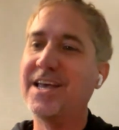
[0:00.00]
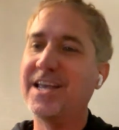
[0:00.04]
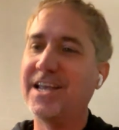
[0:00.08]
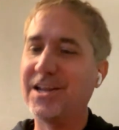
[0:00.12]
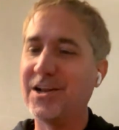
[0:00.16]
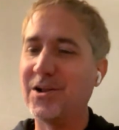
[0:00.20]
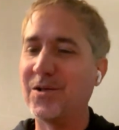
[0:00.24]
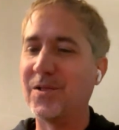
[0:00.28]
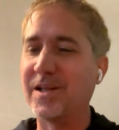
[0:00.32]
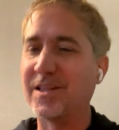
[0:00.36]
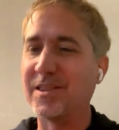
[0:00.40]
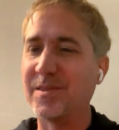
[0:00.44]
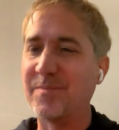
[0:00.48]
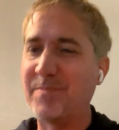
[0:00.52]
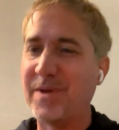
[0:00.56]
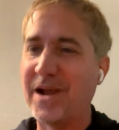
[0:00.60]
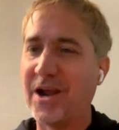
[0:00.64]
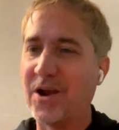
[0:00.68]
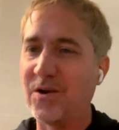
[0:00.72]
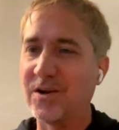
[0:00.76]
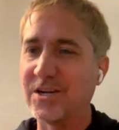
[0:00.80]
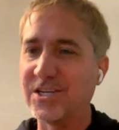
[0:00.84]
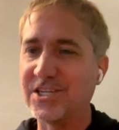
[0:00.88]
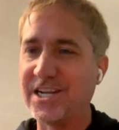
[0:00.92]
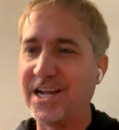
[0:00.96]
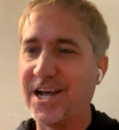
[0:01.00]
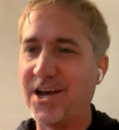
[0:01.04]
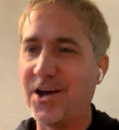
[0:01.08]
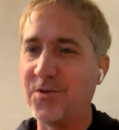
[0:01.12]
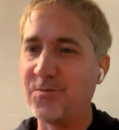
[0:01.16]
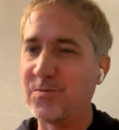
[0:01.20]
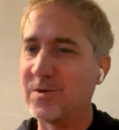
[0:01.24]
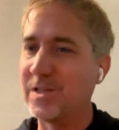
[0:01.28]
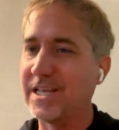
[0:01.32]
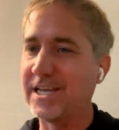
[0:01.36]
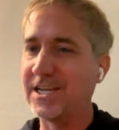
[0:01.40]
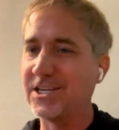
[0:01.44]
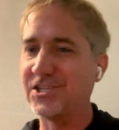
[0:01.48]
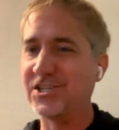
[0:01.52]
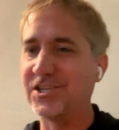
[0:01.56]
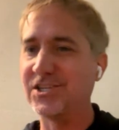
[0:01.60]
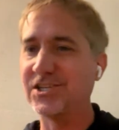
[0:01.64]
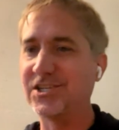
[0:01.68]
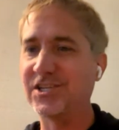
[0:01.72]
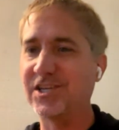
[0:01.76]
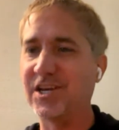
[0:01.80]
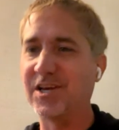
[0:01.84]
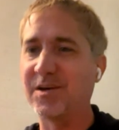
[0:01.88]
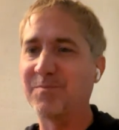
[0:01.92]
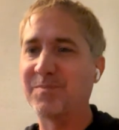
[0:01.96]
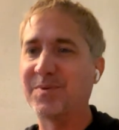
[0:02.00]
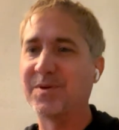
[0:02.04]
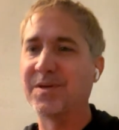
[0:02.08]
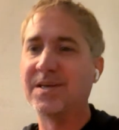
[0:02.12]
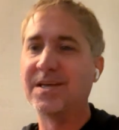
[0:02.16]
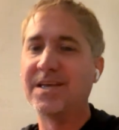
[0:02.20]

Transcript: you know like the parent child relationship